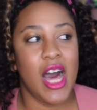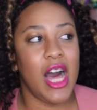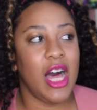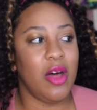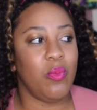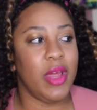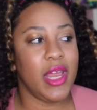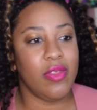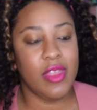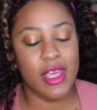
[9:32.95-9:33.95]

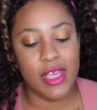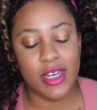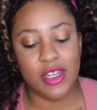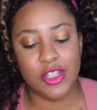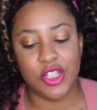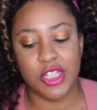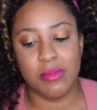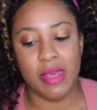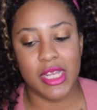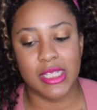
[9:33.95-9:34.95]
And then she
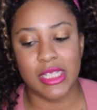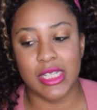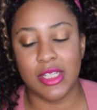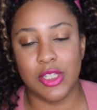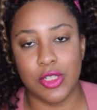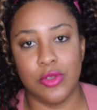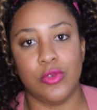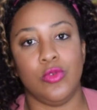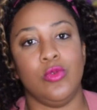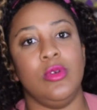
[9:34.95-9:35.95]
makes it
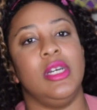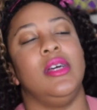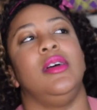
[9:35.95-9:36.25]
to